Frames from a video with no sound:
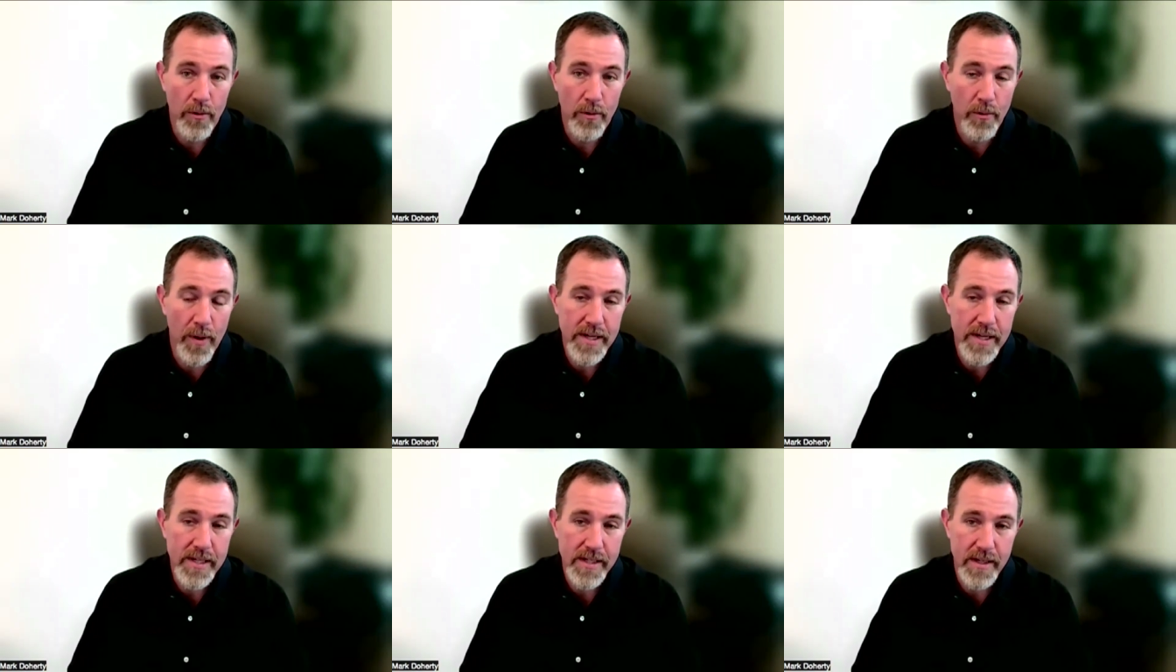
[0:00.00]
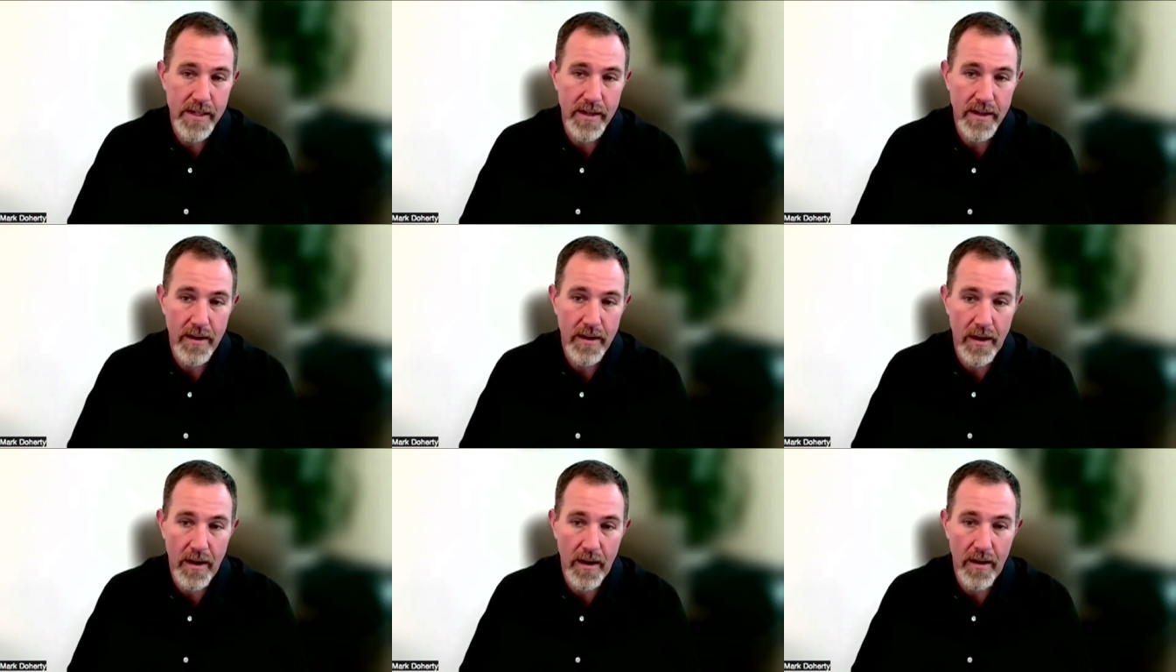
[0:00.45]
We're
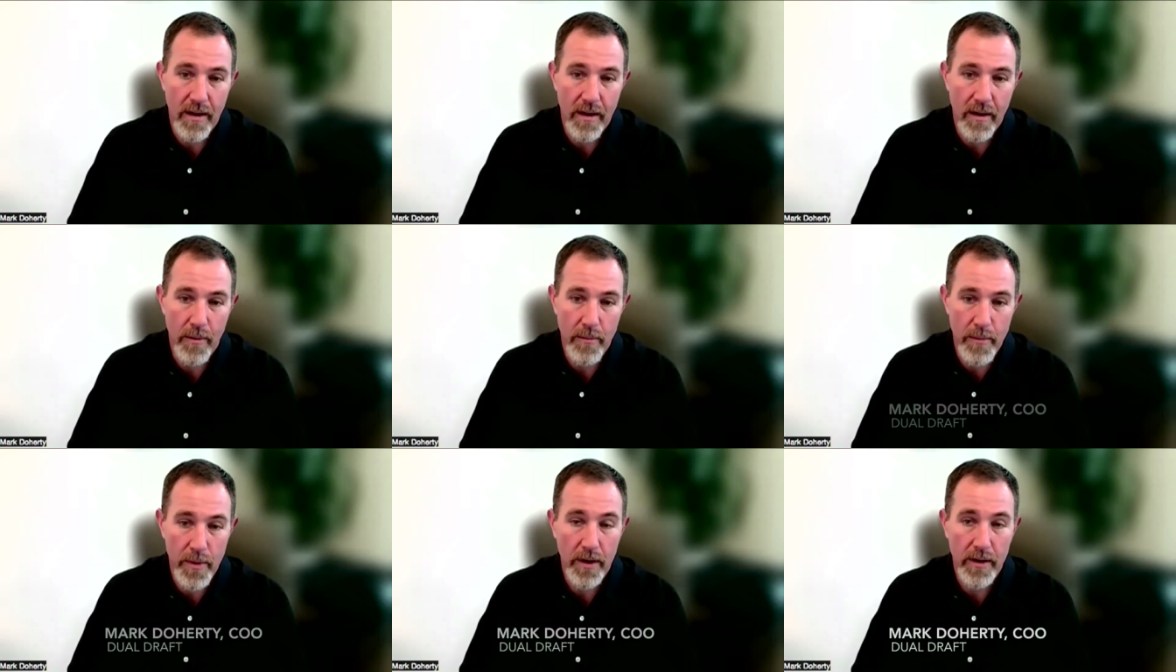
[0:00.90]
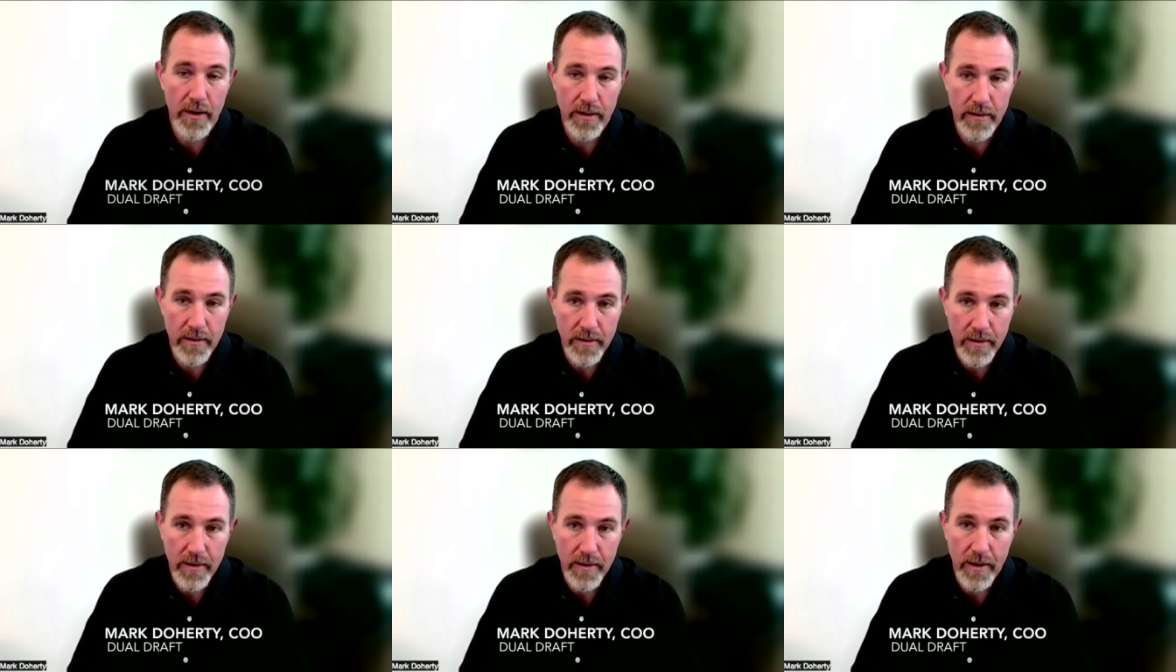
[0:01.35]
raising uh, a uh,
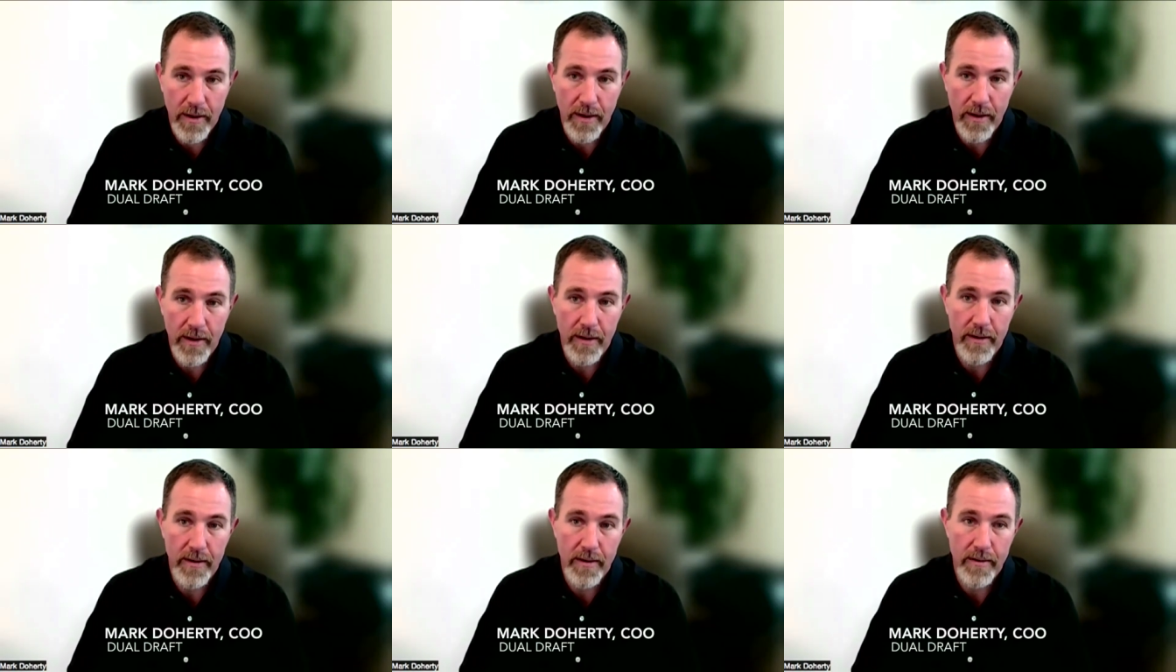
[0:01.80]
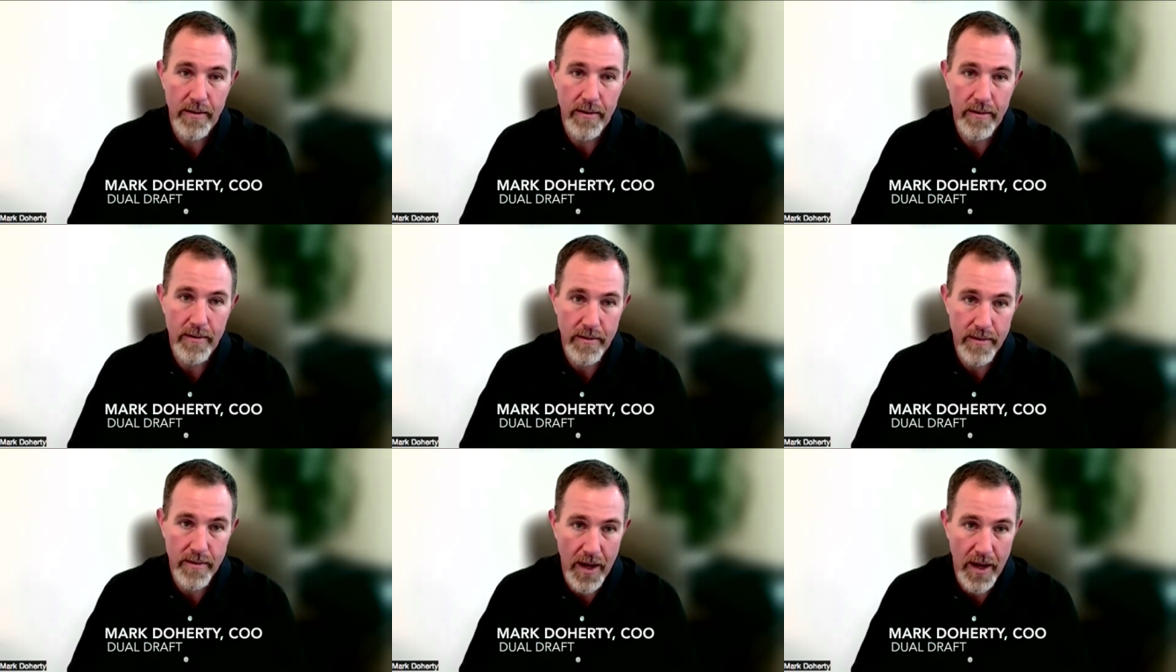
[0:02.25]
million uh,
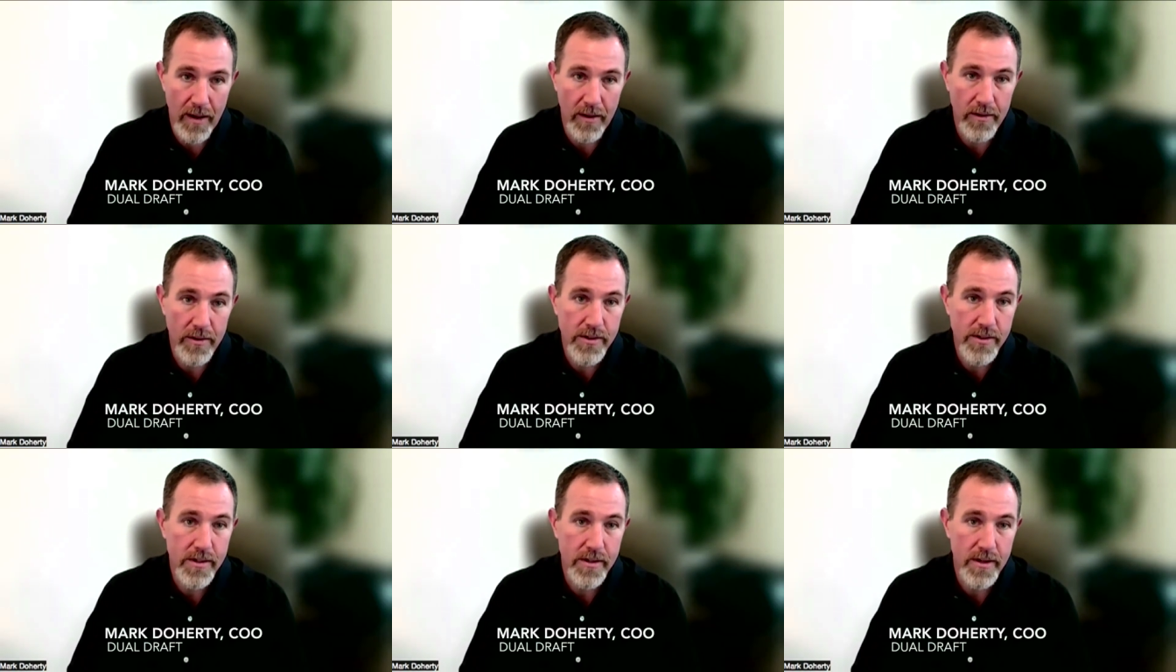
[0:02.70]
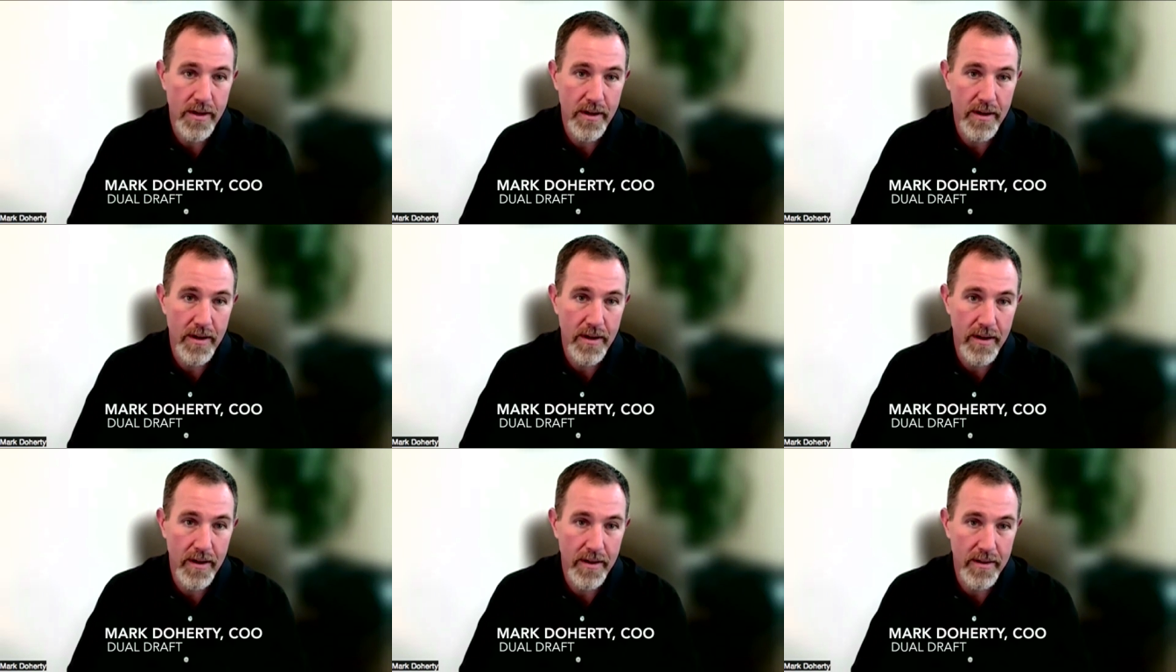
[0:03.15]
dollars
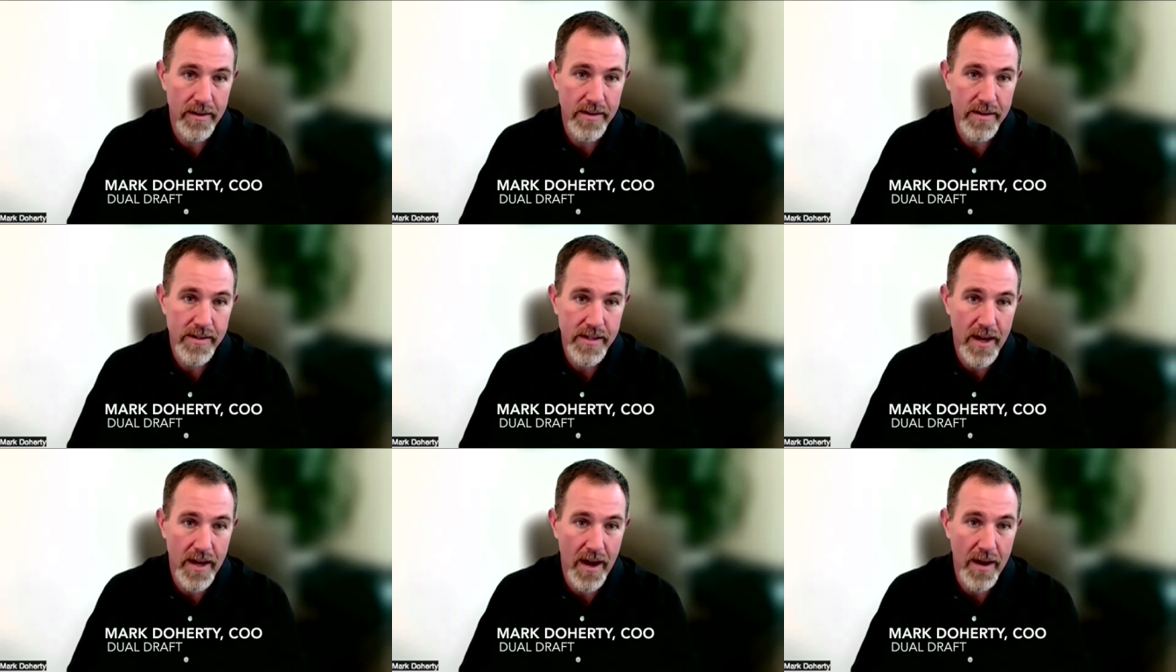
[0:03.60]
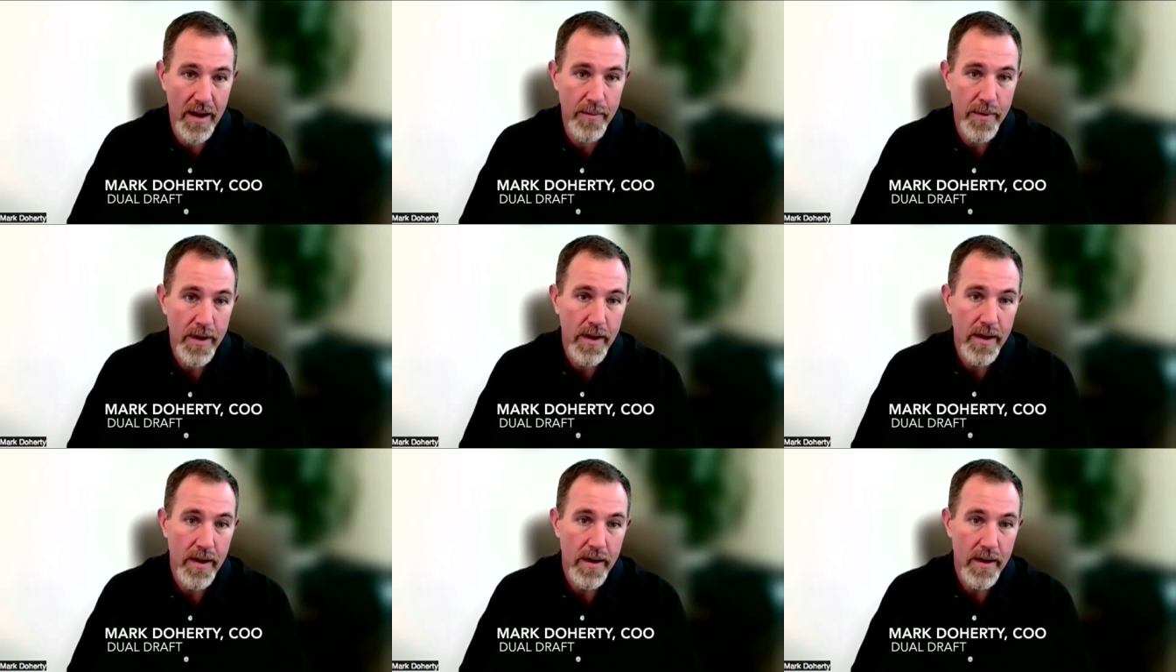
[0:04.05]
uh, at this
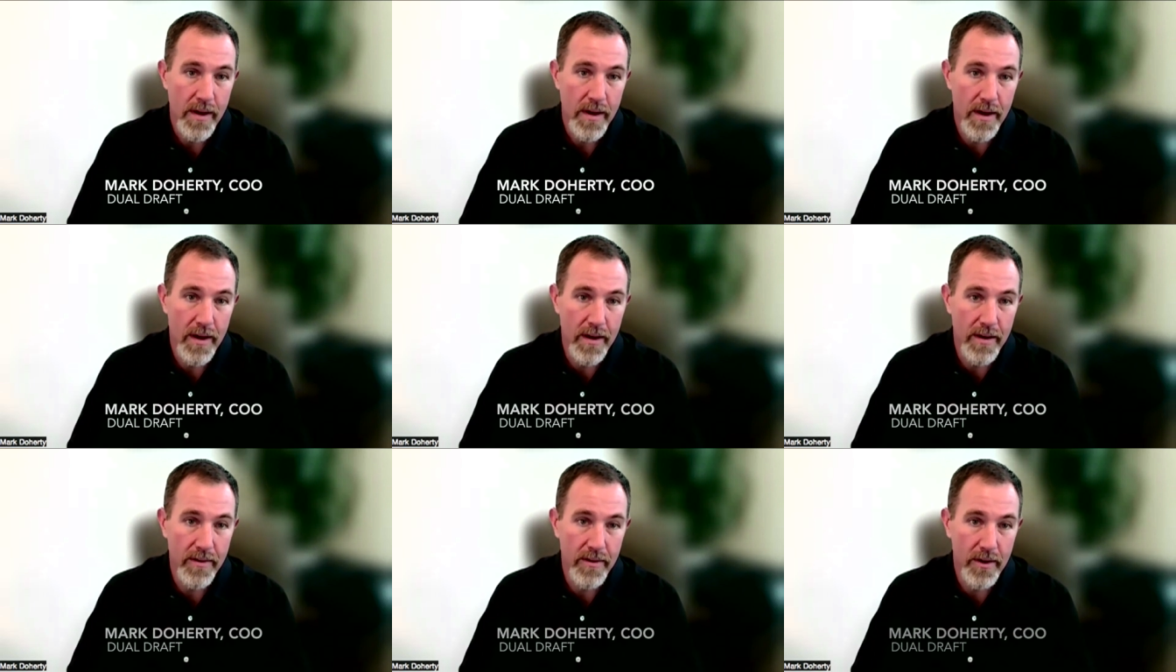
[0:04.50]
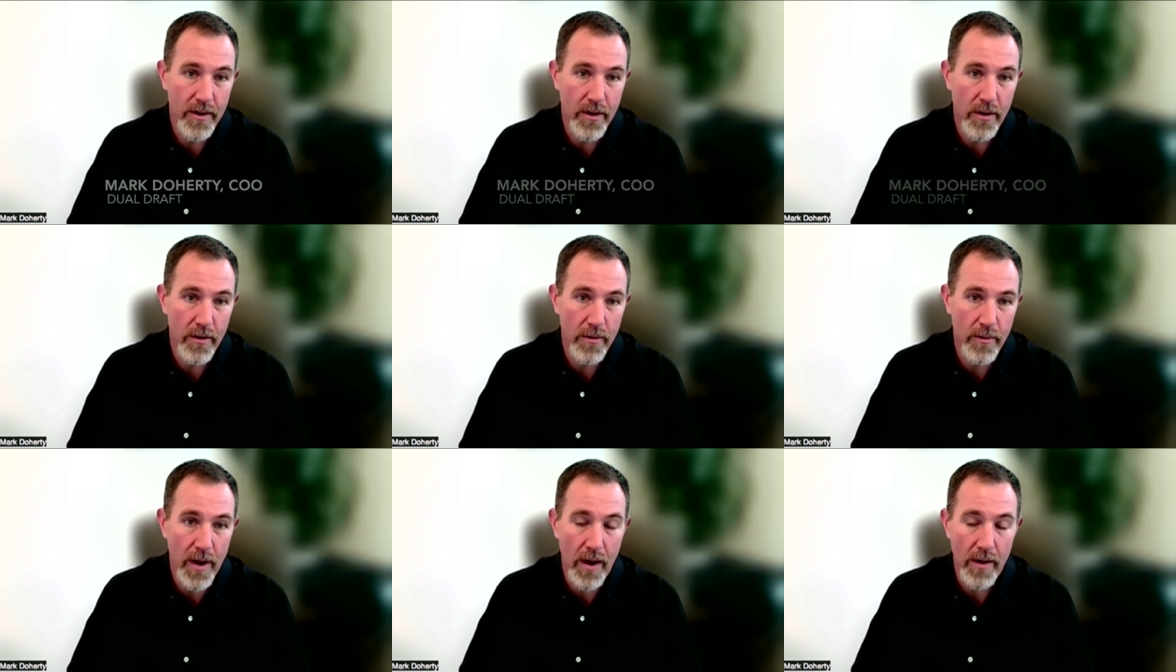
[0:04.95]
time uh, in the
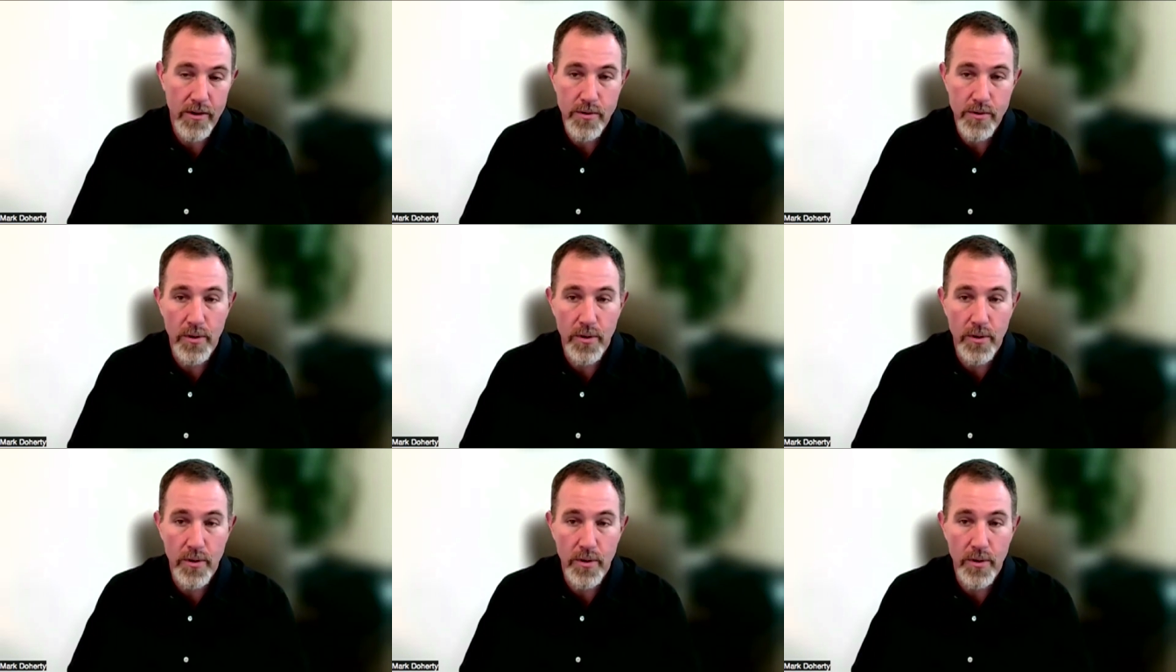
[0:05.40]
current round.